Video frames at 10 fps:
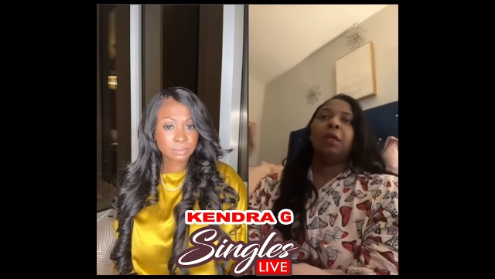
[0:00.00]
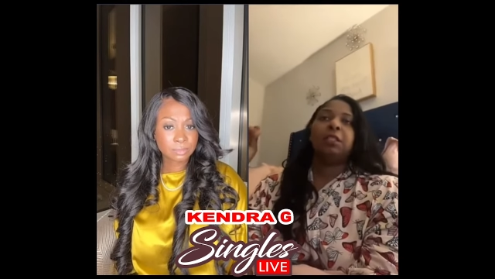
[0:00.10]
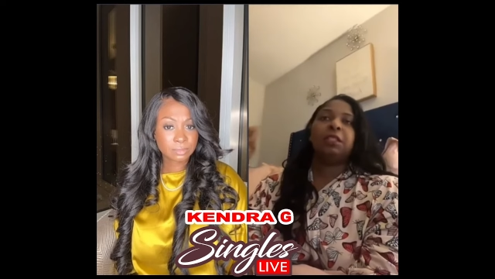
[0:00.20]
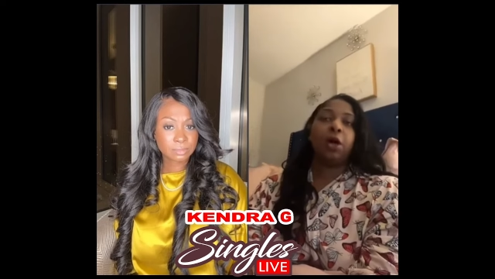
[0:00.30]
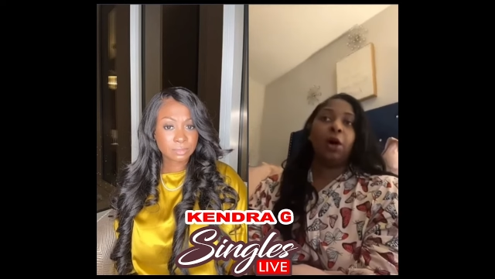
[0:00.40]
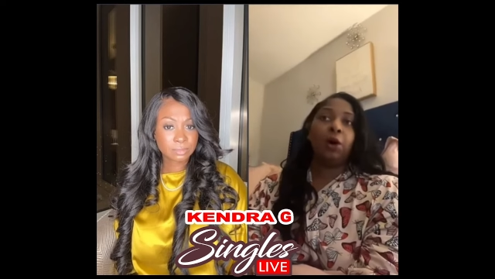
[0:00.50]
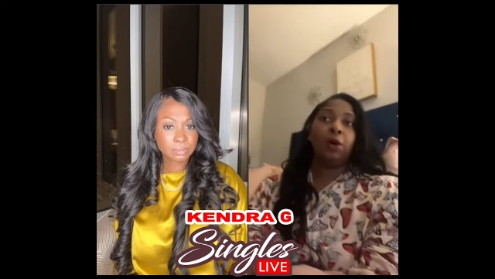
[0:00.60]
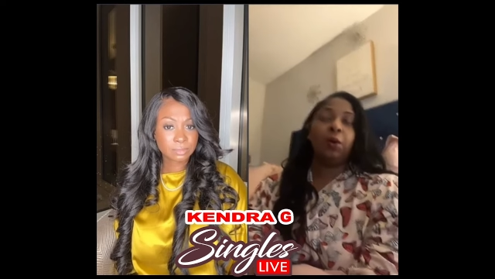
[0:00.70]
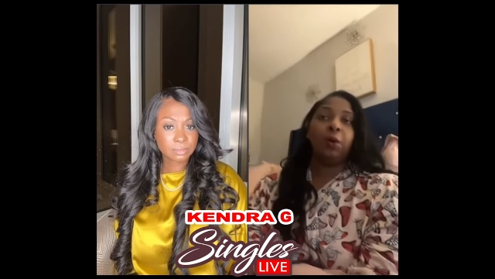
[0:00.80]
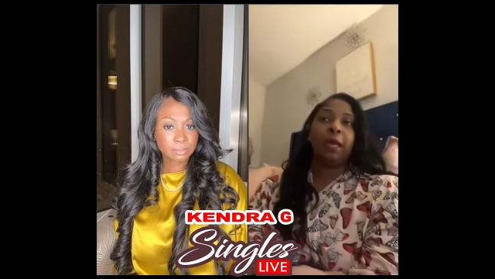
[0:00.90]

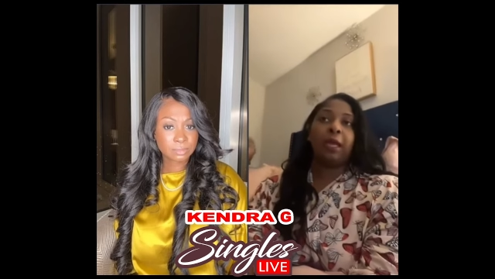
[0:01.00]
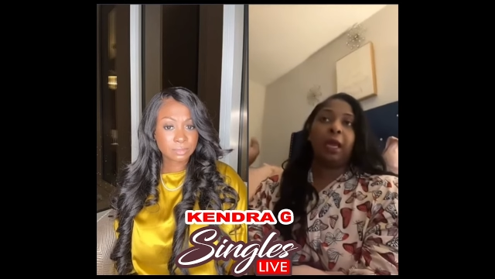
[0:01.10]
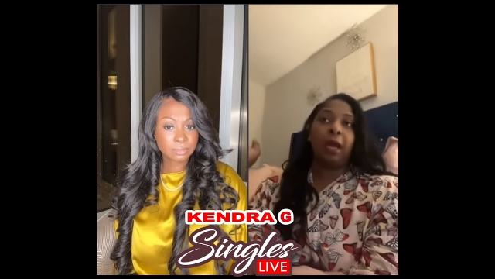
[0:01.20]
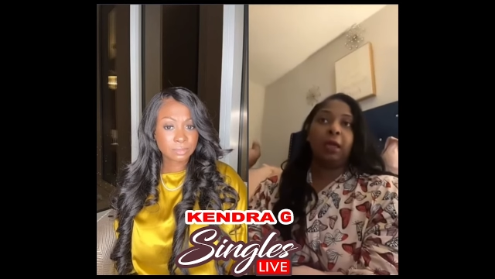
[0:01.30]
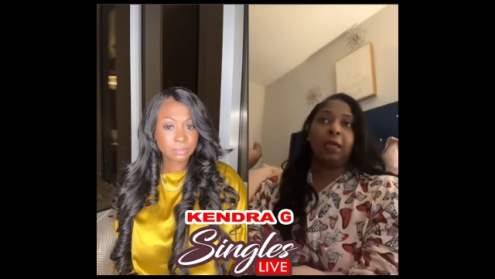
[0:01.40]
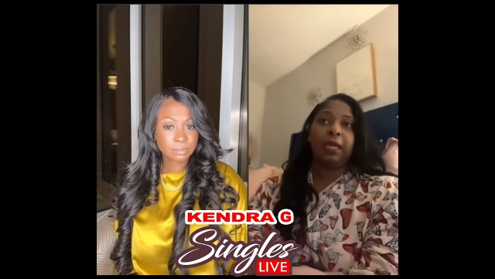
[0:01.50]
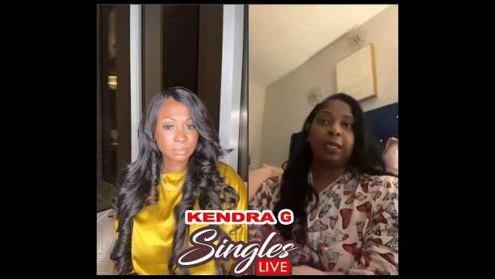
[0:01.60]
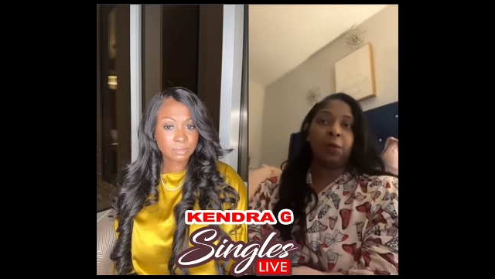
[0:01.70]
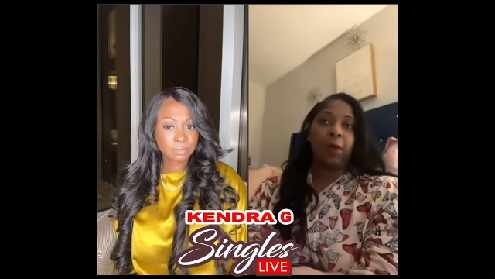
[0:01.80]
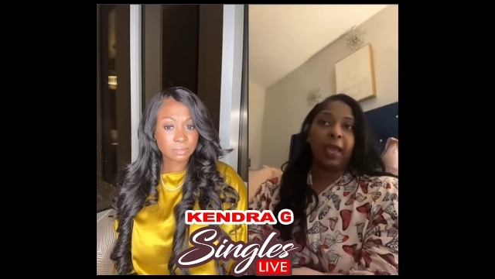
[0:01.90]
Speaker 1: So
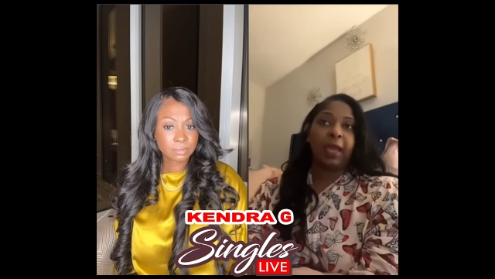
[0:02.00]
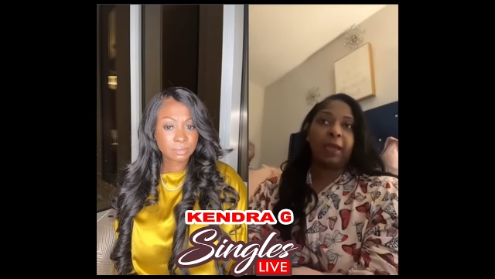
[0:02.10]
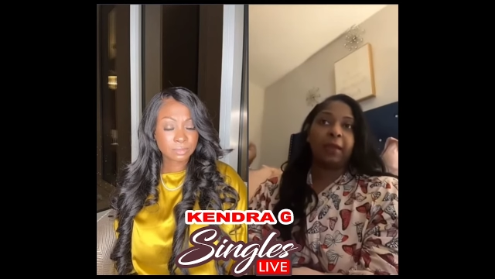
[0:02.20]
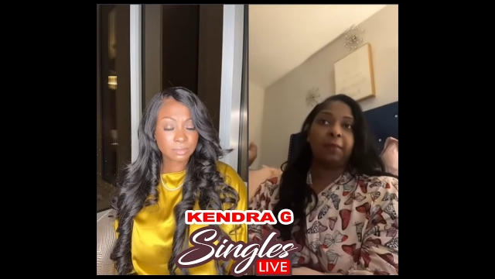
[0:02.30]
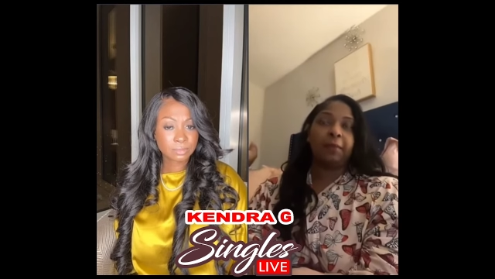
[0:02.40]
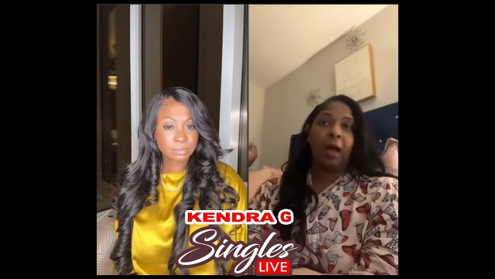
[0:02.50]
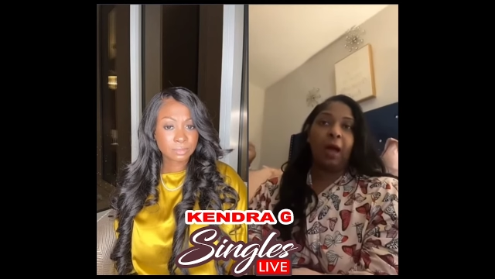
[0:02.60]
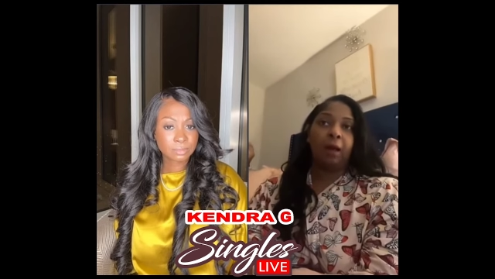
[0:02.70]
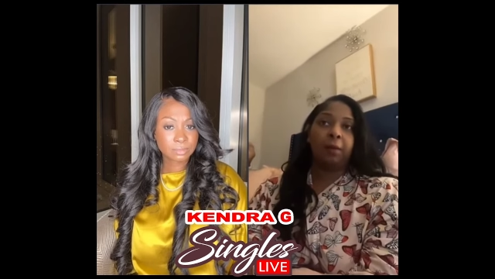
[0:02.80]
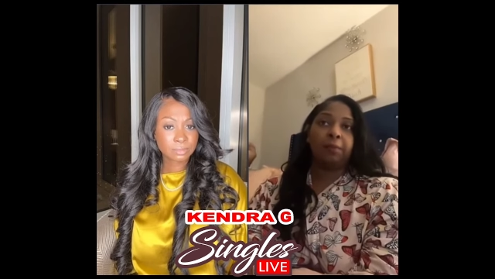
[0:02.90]
anyway,
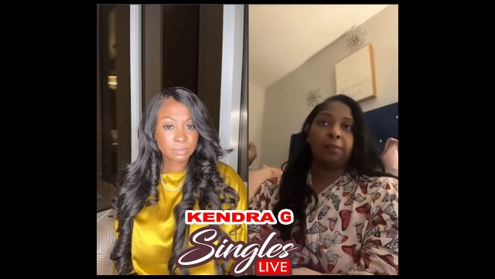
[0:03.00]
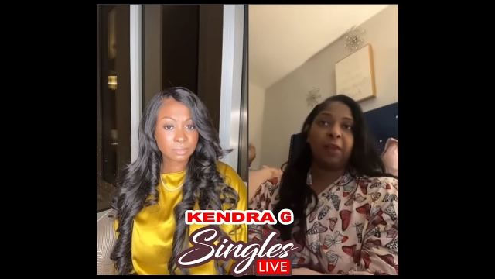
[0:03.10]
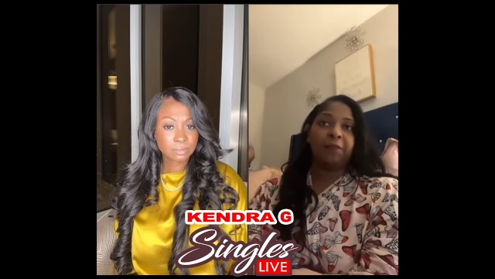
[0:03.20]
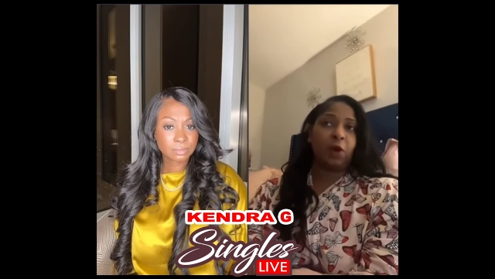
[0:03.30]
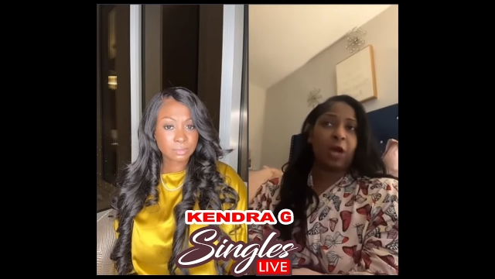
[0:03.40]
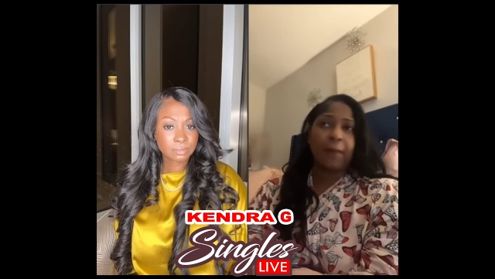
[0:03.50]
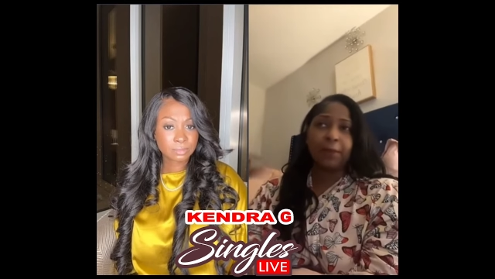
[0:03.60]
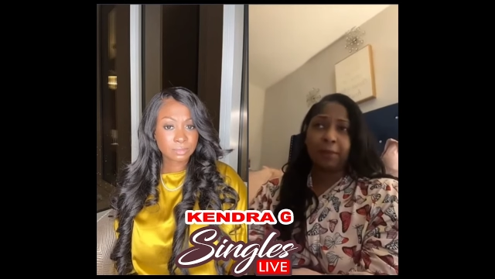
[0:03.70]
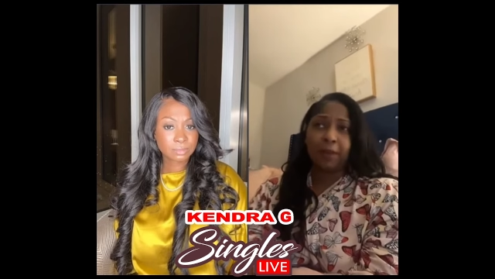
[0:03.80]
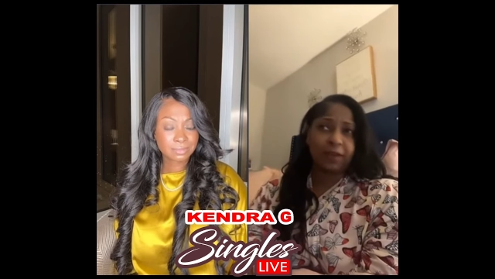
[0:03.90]
for a couple
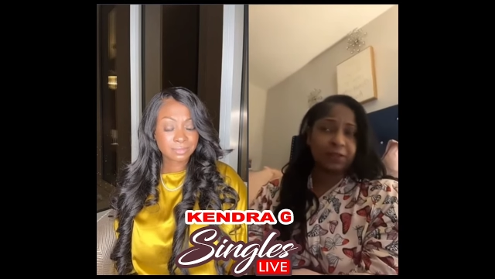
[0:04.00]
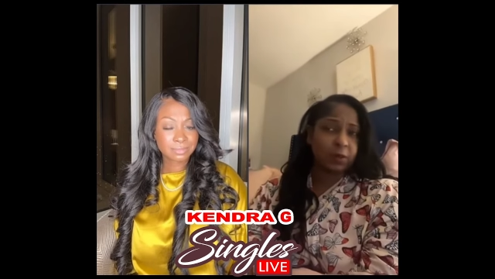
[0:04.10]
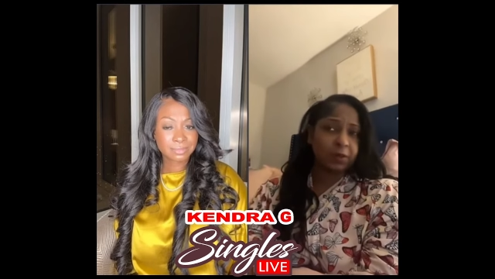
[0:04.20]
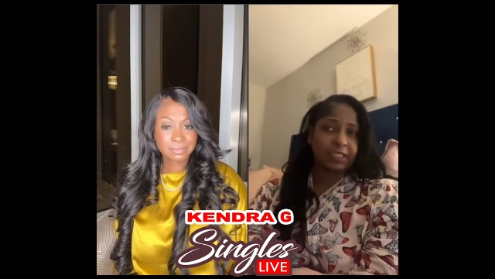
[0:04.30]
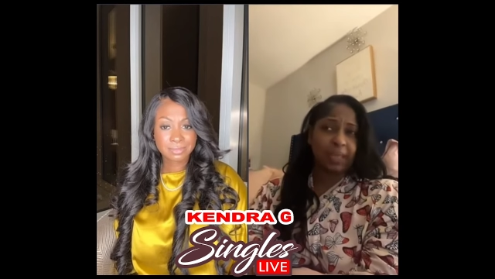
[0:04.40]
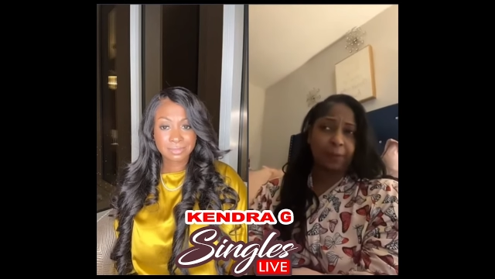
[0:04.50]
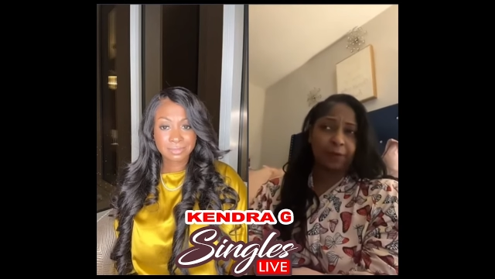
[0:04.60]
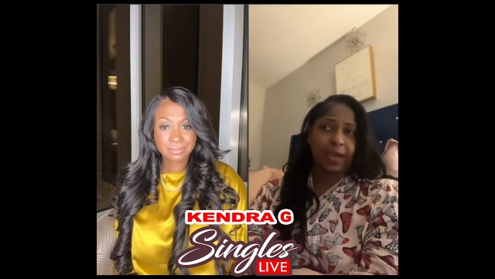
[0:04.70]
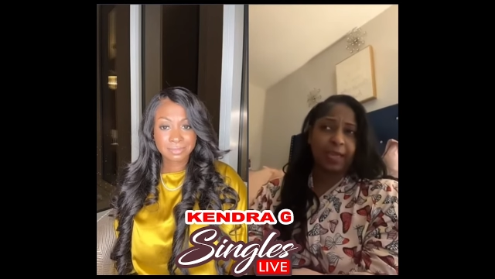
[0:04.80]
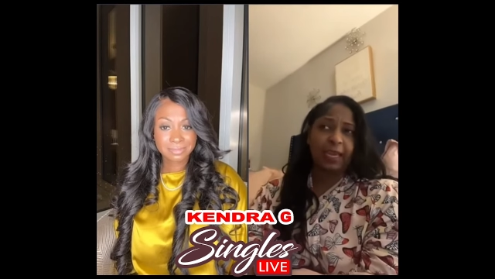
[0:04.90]
of months we were
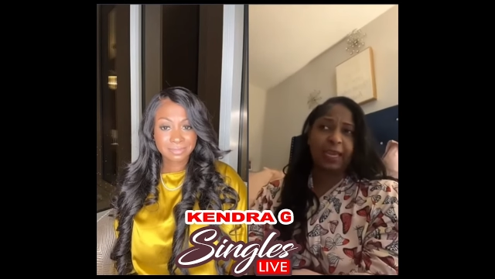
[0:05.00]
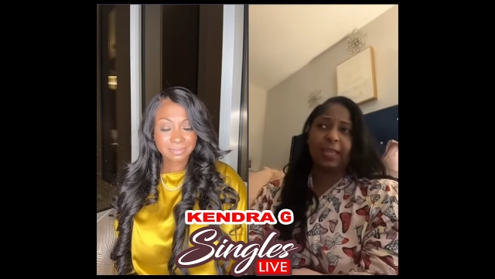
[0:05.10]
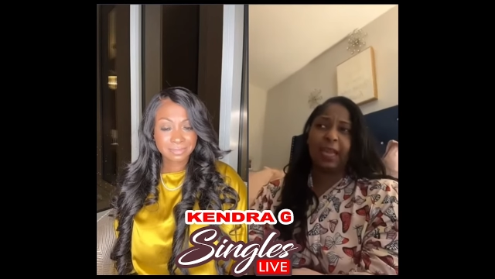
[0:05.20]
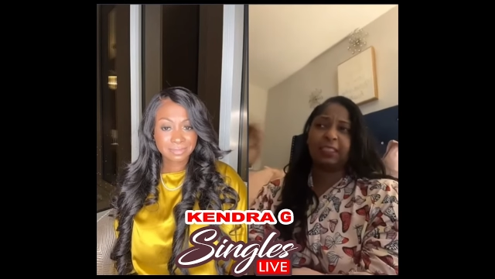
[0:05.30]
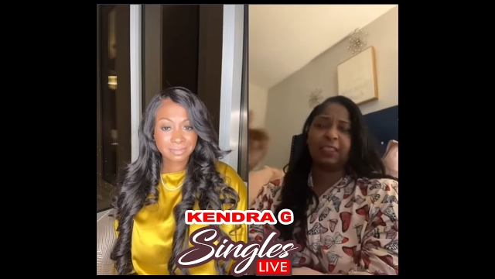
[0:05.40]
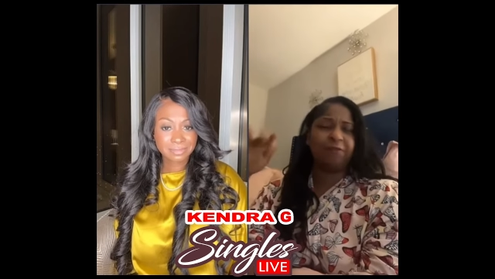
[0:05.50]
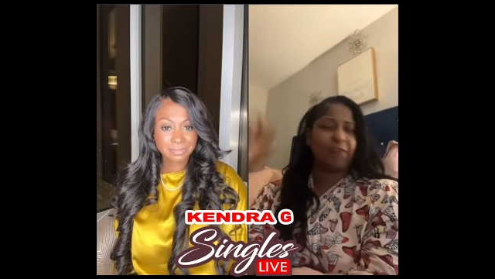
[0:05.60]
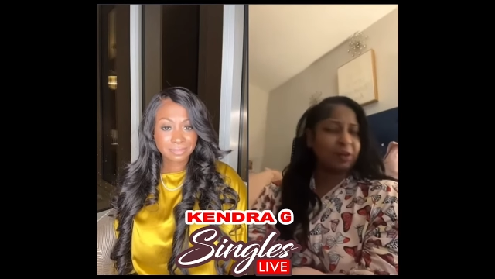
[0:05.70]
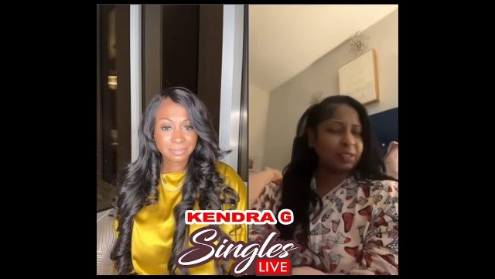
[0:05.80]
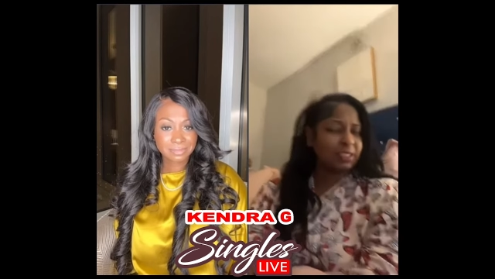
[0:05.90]
separated and I just felt